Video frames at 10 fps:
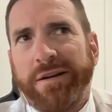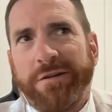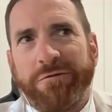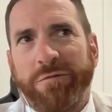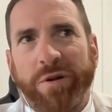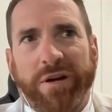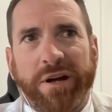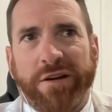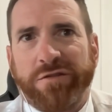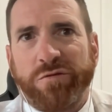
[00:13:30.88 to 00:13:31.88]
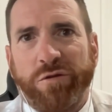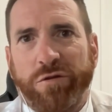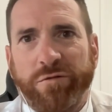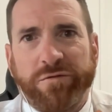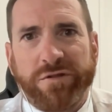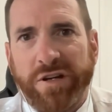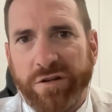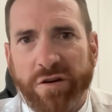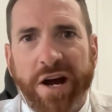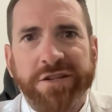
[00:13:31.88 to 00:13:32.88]
from like under 12s
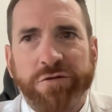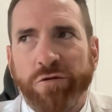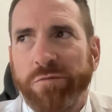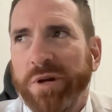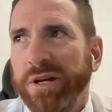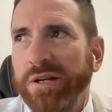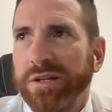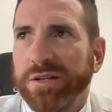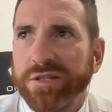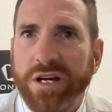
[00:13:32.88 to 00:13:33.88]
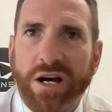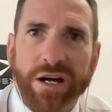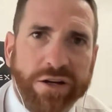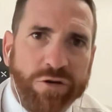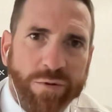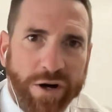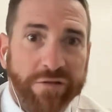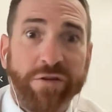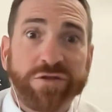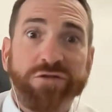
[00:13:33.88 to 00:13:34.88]
in your age group is a guy called
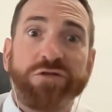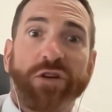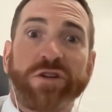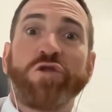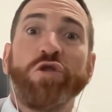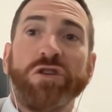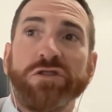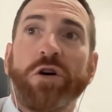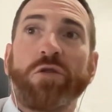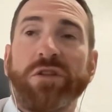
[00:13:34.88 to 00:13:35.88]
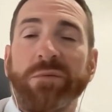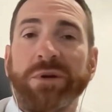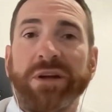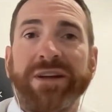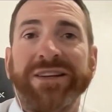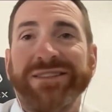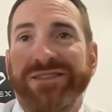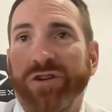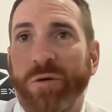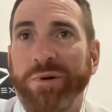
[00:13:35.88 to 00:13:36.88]
Michael Voss who's like two years older than me, and
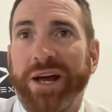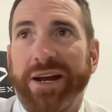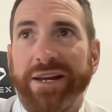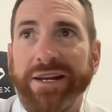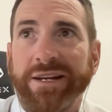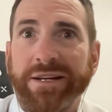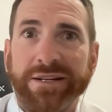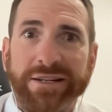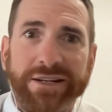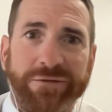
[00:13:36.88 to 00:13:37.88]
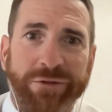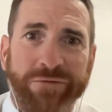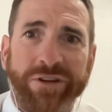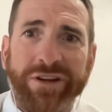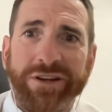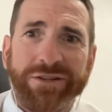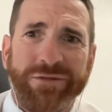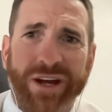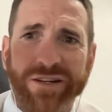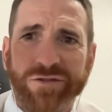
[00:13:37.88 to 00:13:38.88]
he's dominating. He's 15 years
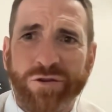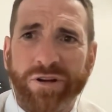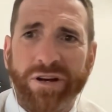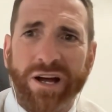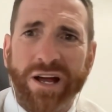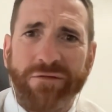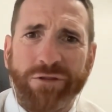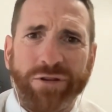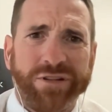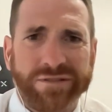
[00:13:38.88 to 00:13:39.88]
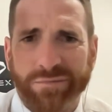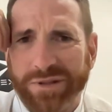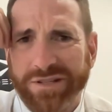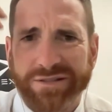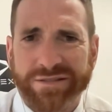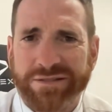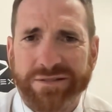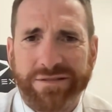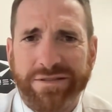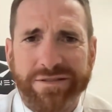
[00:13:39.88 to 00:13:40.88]
of age on an AFL list. I mean, this
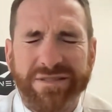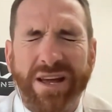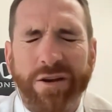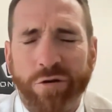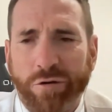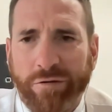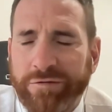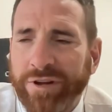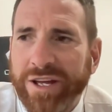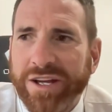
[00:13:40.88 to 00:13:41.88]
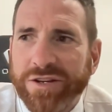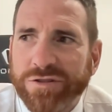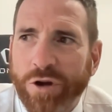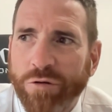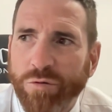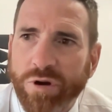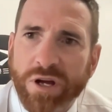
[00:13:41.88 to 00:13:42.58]
is this is unheard of. So